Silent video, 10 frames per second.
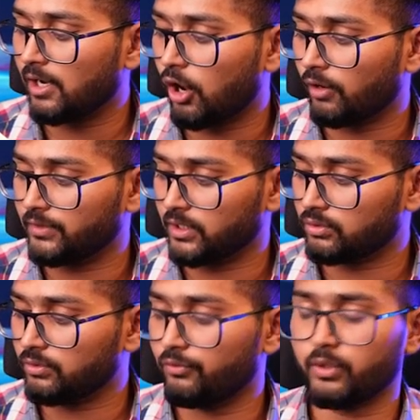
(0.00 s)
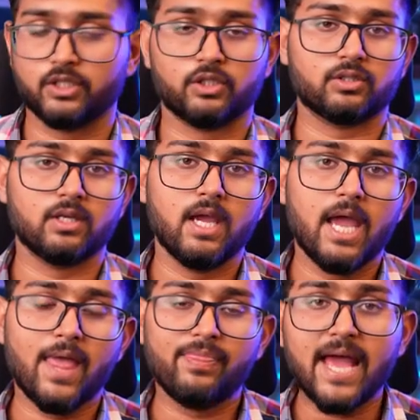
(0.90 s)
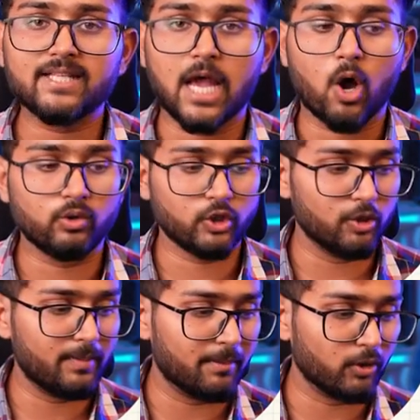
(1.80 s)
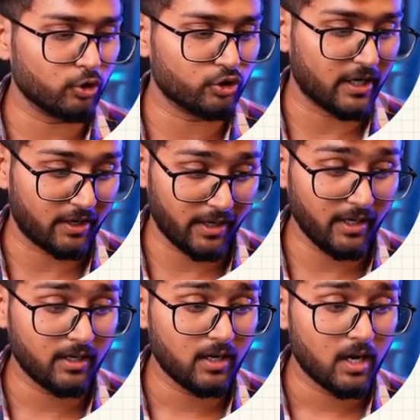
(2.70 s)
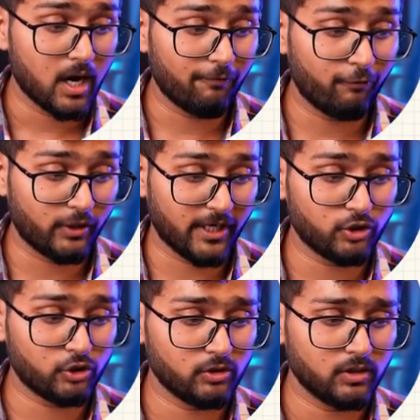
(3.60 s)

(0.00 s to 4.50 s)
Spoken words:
of these two footages, and that's how you'll be able to generate a footage,